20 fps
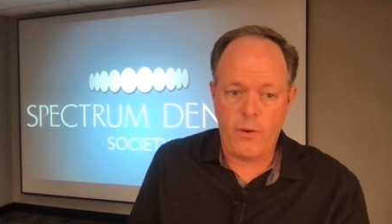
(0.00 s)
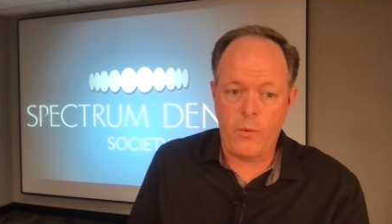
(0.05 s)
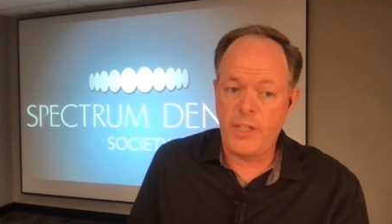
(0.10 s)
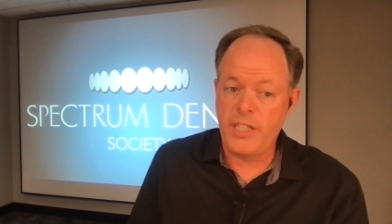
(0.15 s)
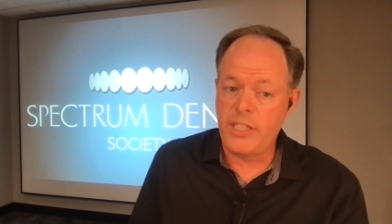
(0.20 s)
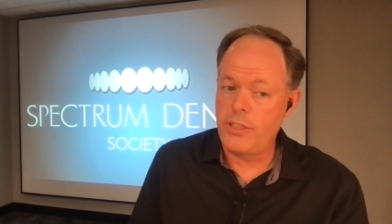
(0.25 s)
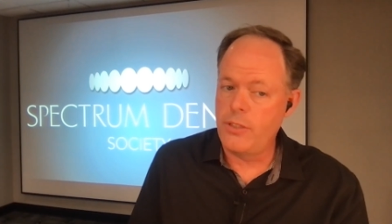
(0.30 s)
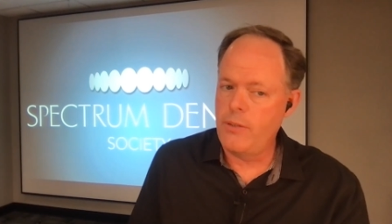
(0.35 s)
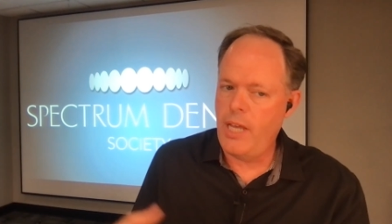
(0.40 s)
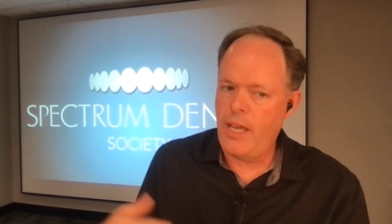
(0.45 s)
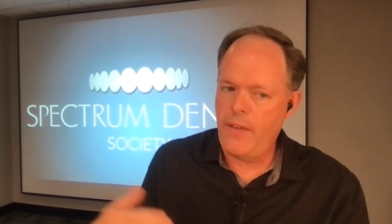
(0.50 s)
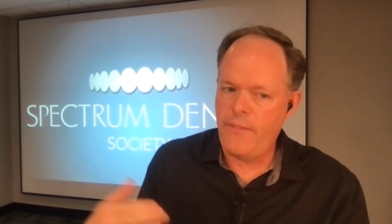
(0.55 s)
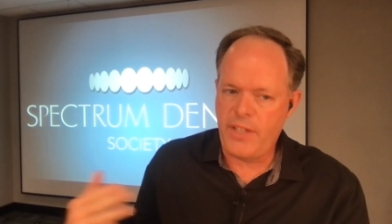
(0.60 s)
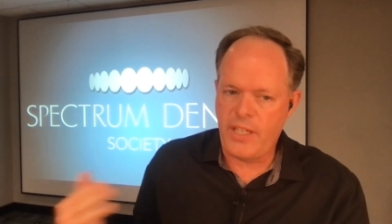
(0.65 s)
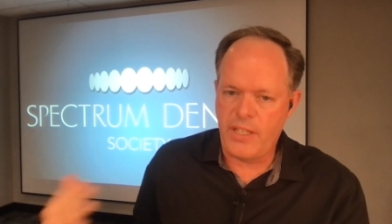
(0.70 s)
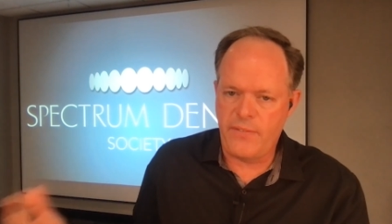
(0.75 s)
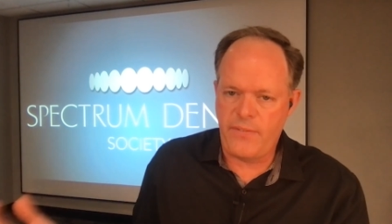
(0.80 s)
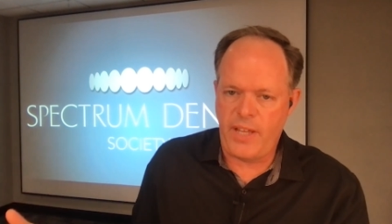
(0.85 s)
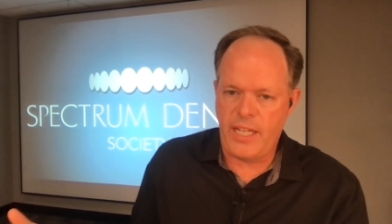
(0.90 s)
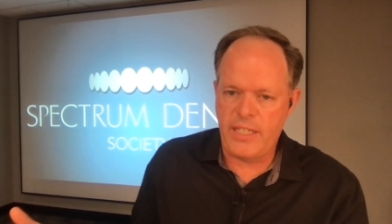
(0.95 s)
We do have the
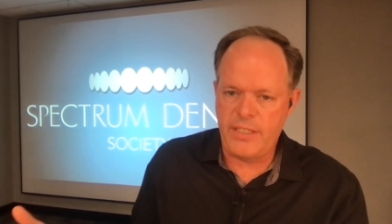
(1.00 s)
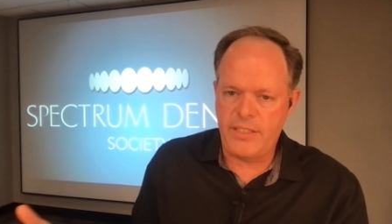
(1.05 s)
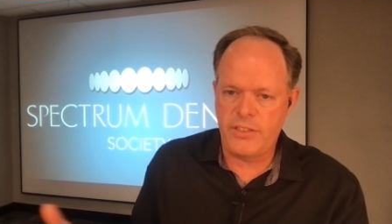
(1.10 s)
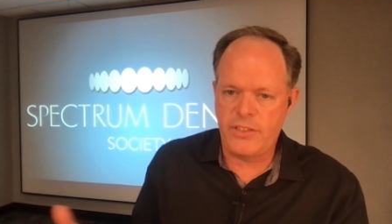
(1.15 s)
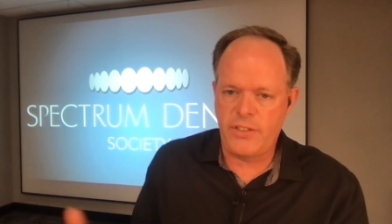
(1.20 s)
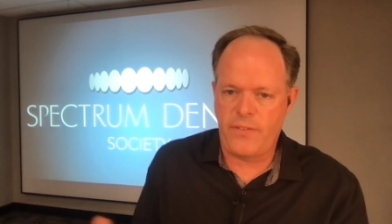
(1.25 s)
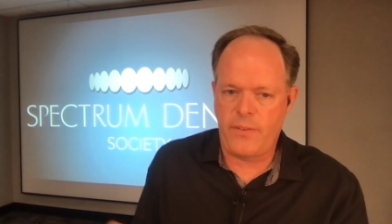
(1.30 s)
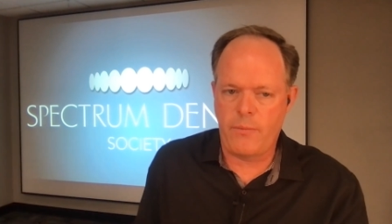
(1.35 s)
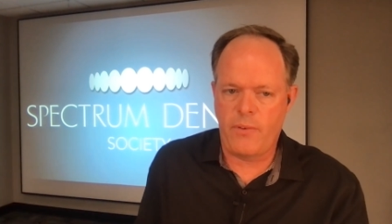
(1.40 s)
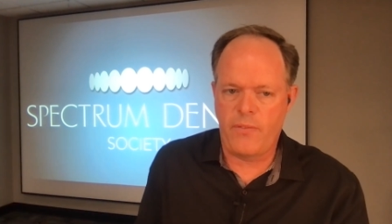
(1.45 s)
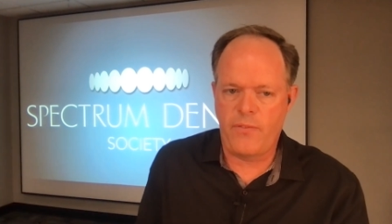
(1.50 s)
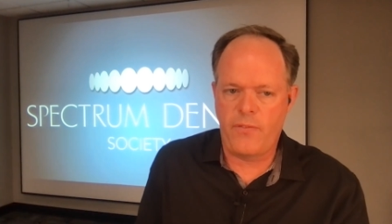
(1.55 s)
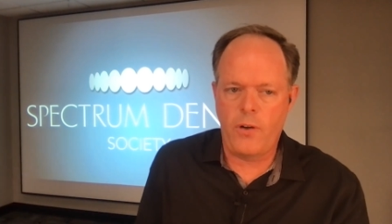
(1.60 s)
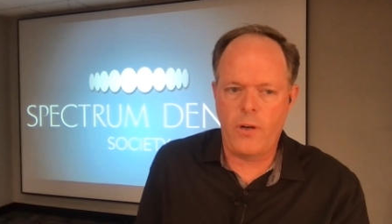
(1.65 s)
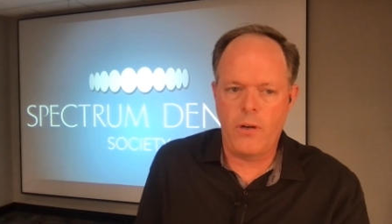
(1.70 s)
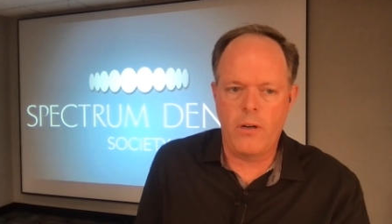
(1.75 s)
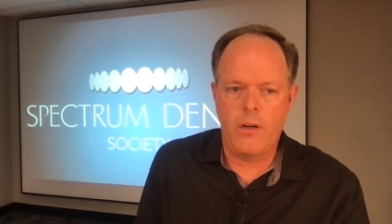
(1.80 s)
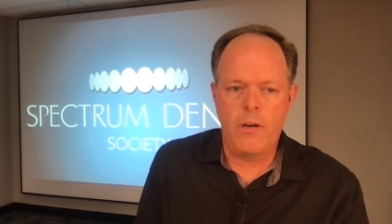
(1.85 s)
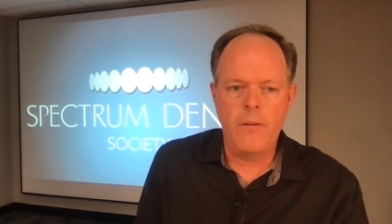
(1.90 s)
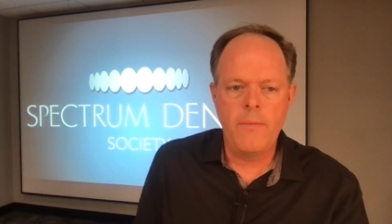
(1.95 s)
advantage of the
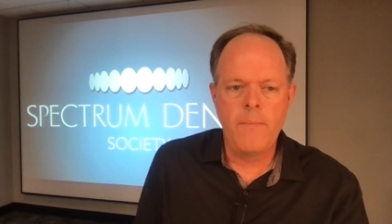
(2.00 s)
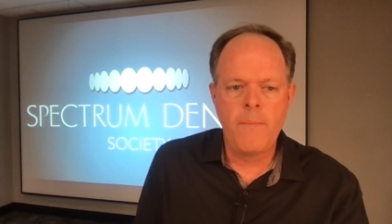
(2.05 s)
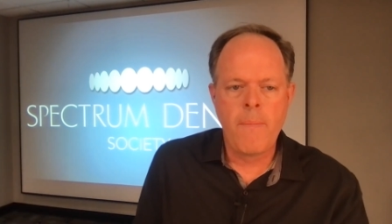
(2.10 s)
referral.